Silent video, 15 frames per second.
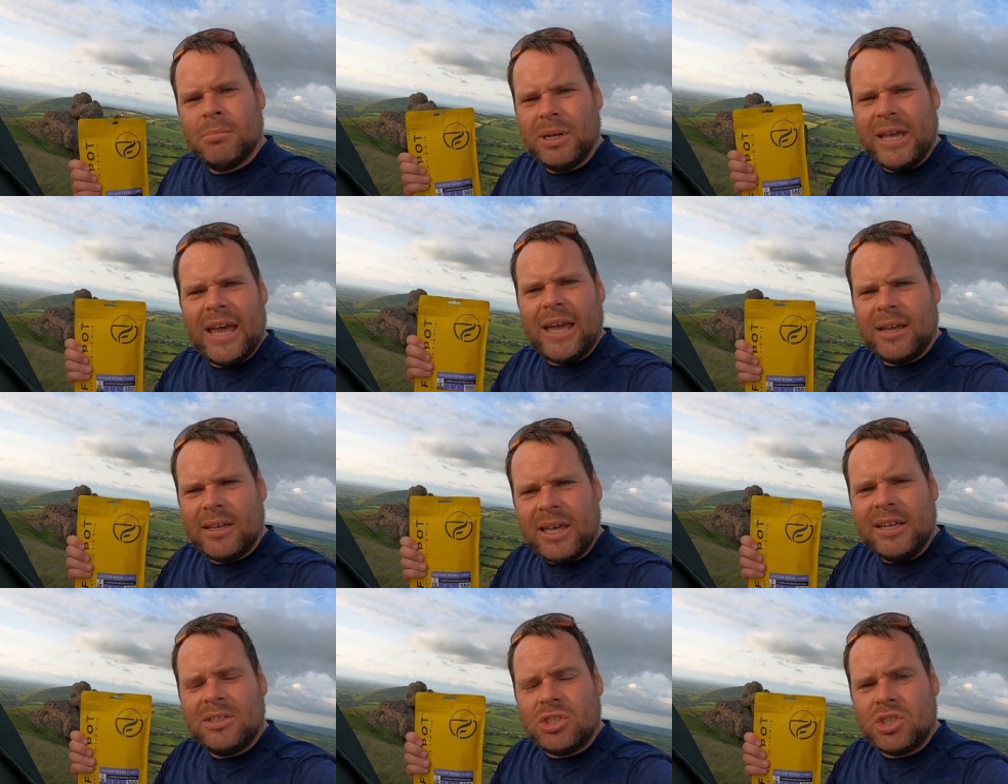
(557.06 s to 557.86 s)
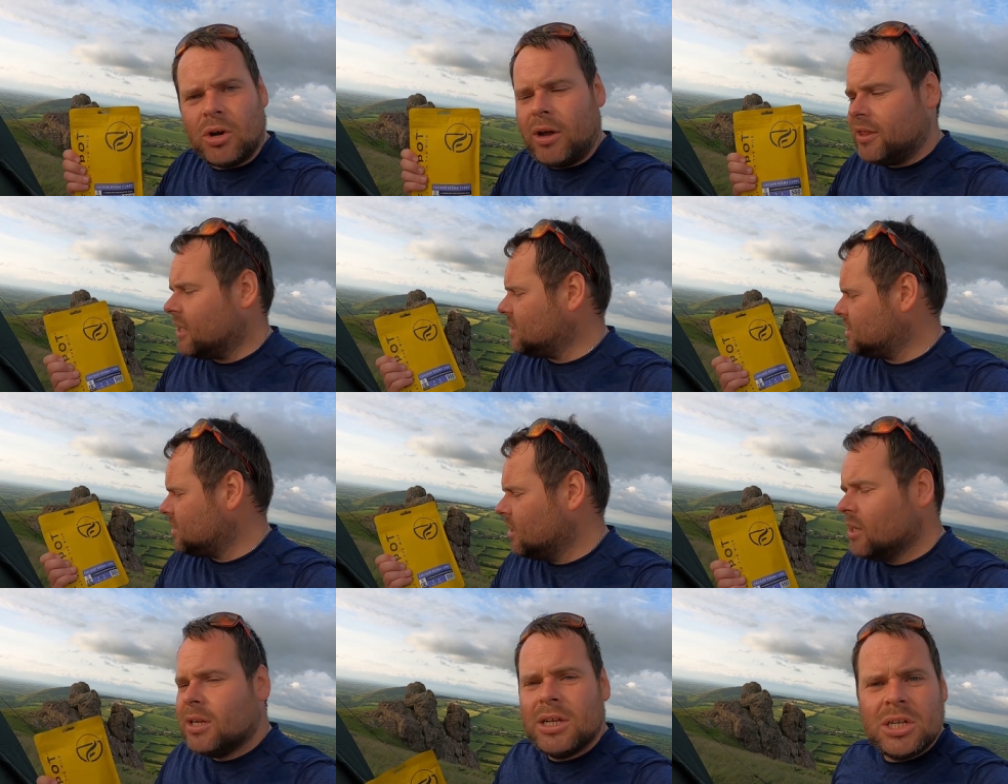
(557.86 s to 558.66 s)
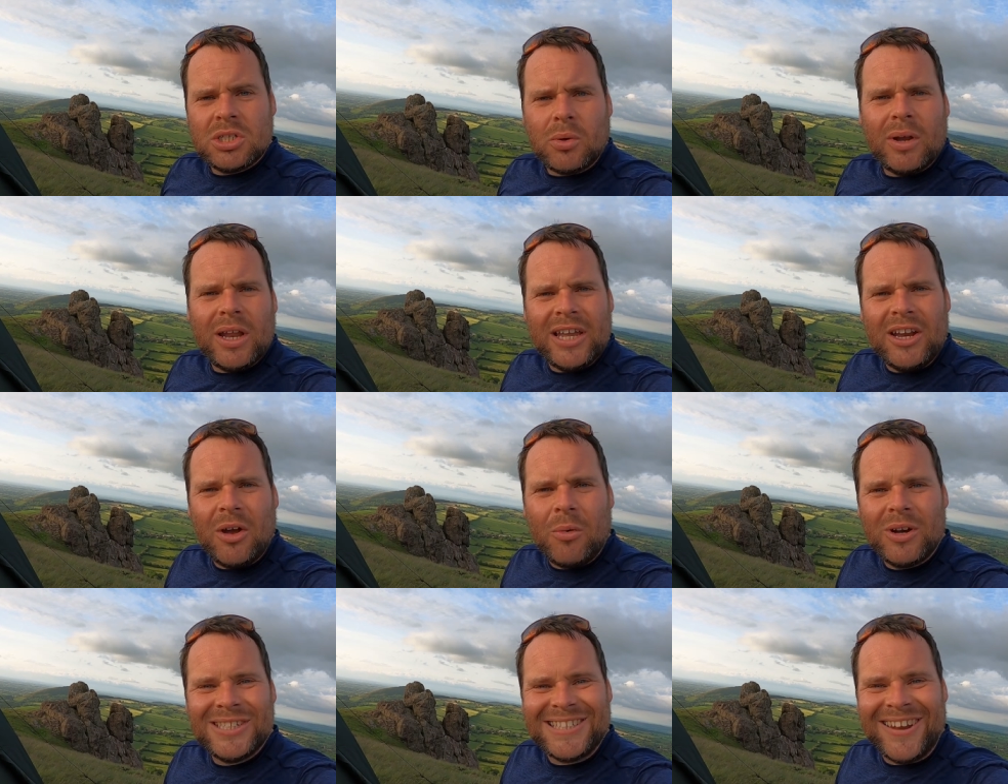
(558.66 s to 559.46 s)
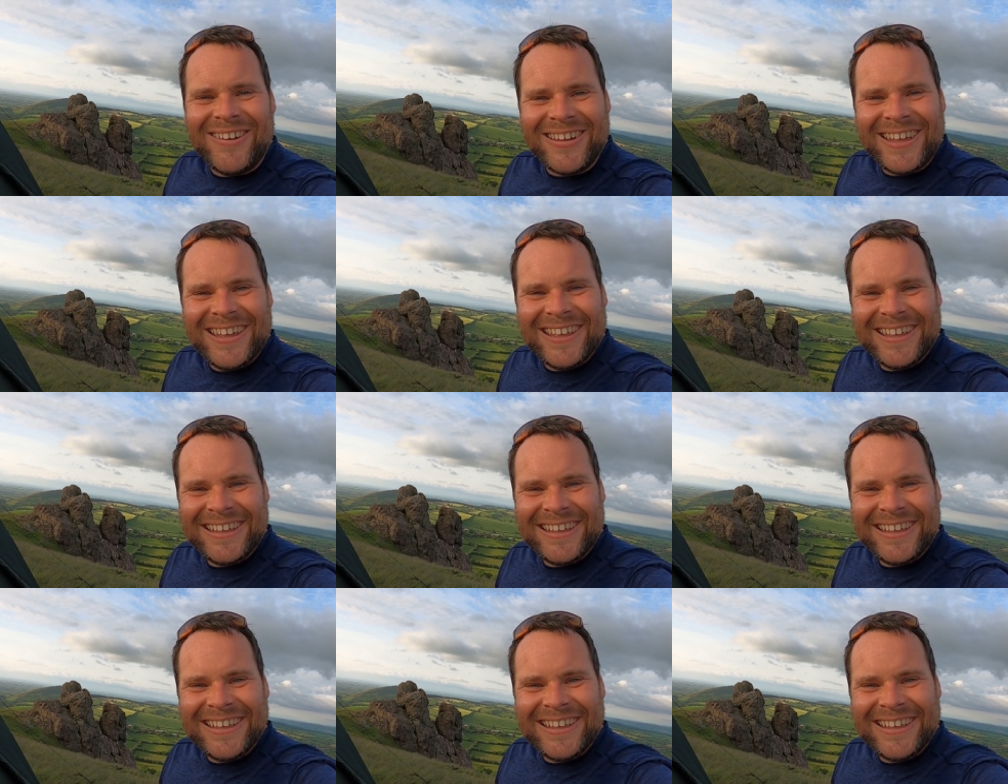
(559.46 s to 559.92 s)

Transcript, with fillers: but yeah keen to try this so i'll let you know what it's like